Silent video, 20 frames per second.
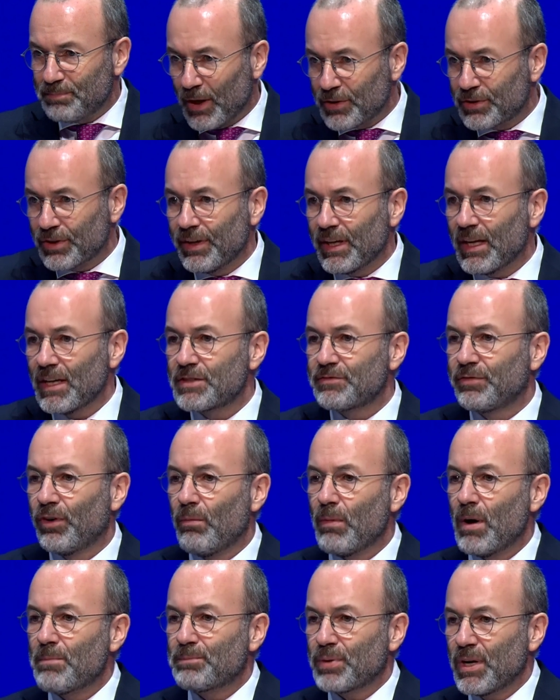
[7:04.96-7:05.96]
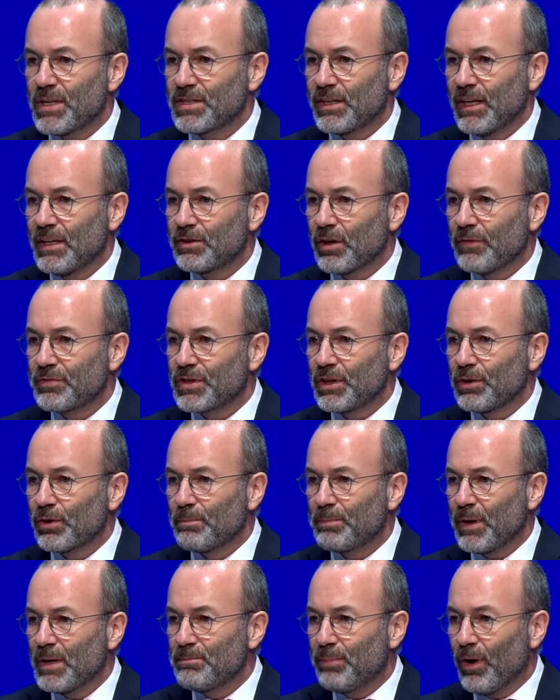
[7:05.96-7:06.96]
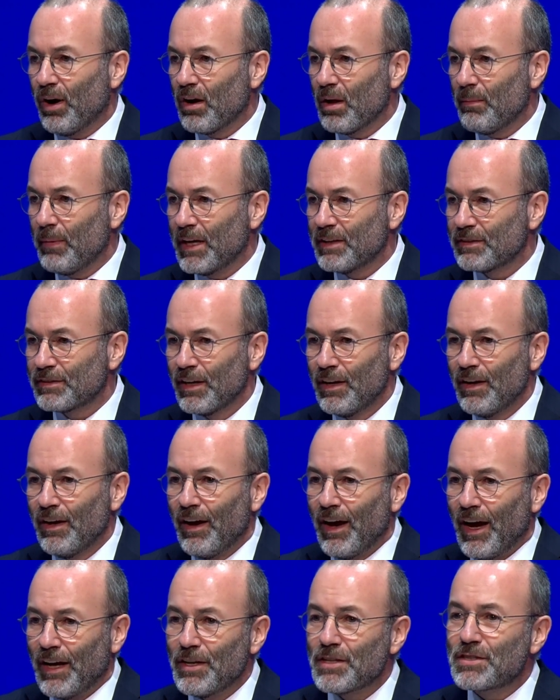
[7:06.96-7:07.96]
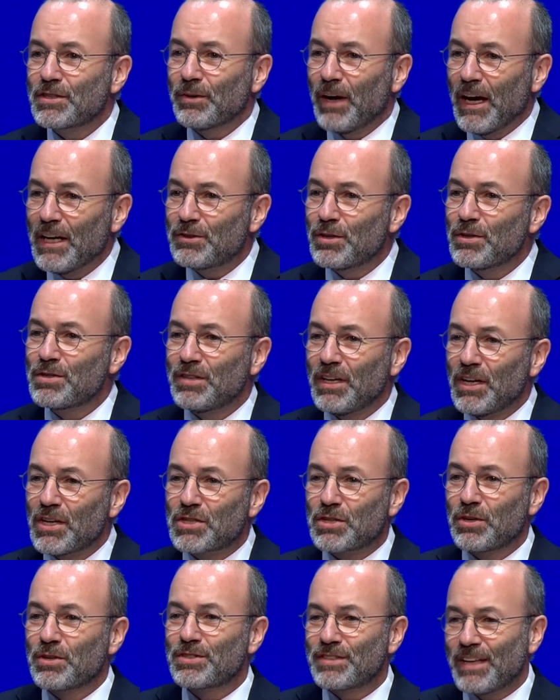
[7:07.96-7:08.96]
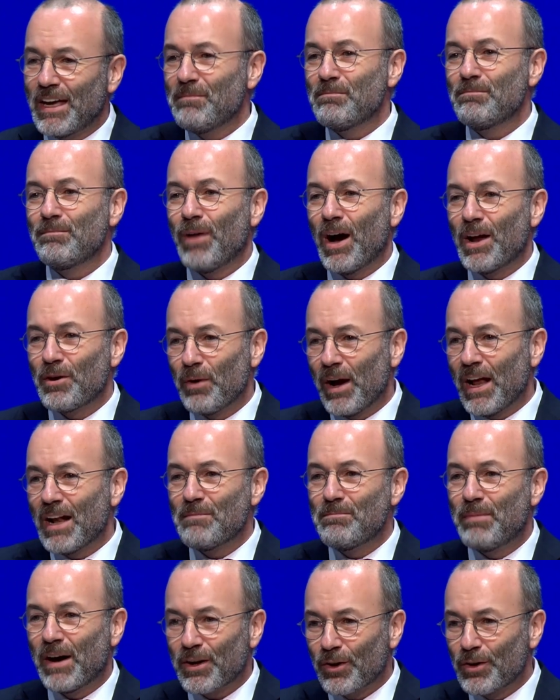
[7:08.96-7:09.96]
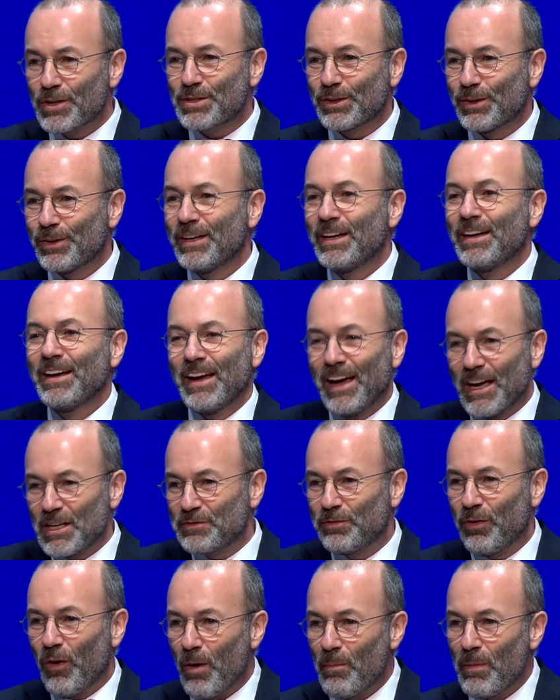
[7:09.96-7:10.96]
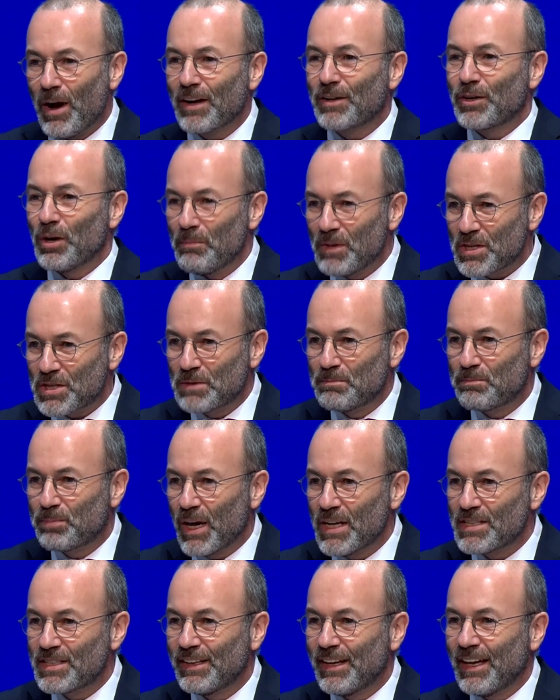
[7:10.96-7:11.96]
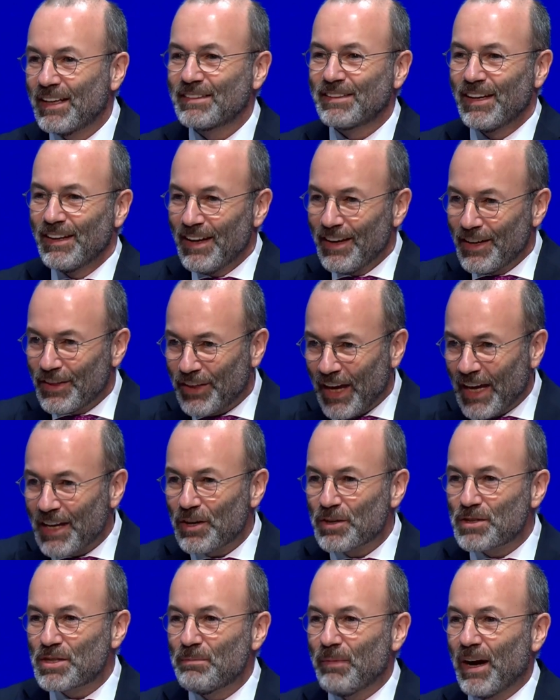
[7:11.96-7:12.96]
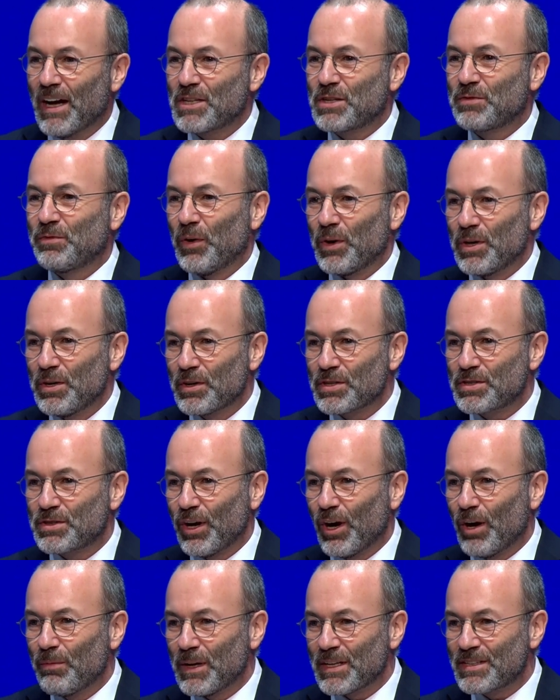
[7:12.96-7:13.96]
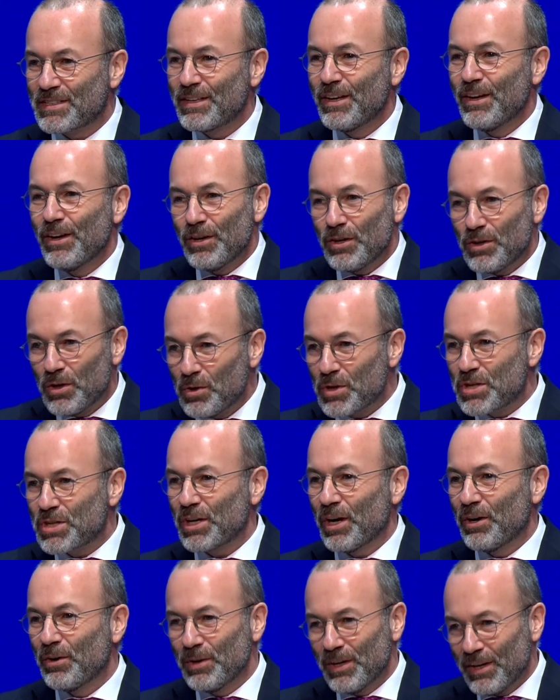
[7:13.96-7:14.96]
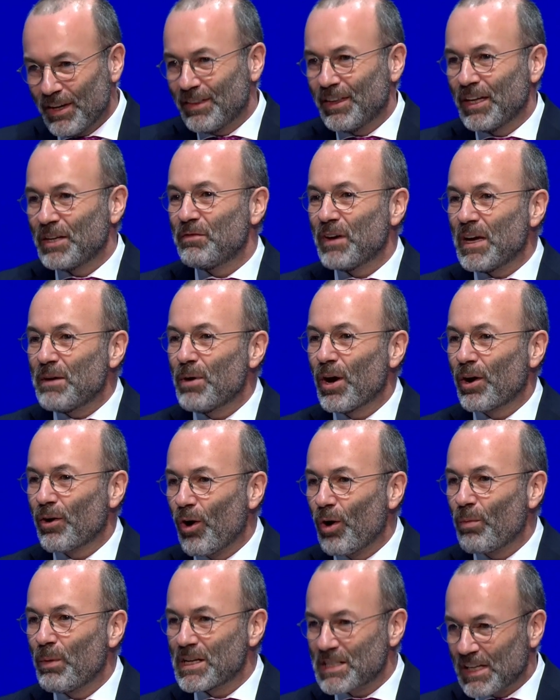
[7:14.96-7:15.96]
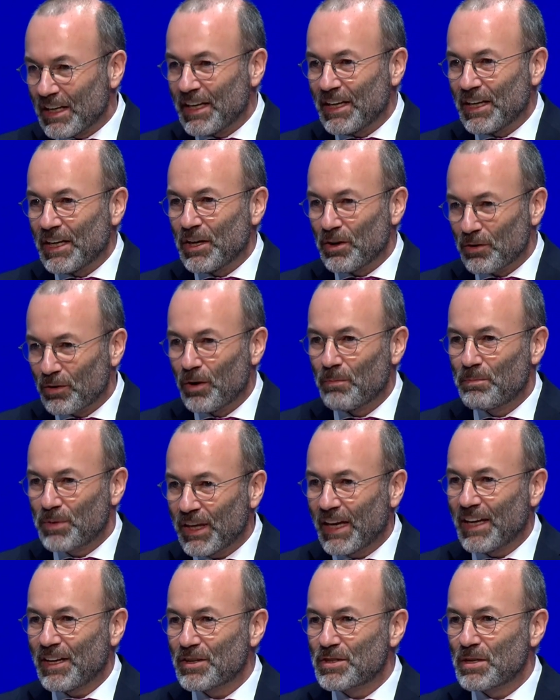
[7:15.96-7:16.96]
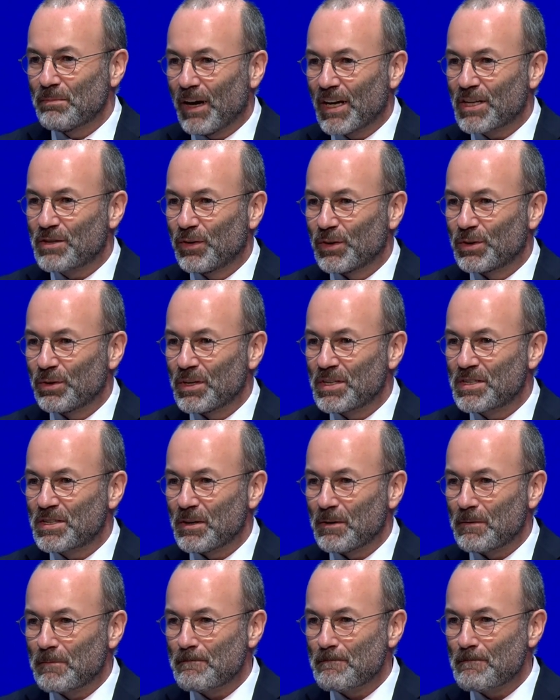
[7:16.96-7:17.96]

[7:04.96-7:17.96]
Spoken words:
Pöttering as former president of the European Parliament, and it's great to see José Manuel Barroso as former Commission president. Thank you so much for your service. You show that we were always leading Europe. Thank you so much for doing so.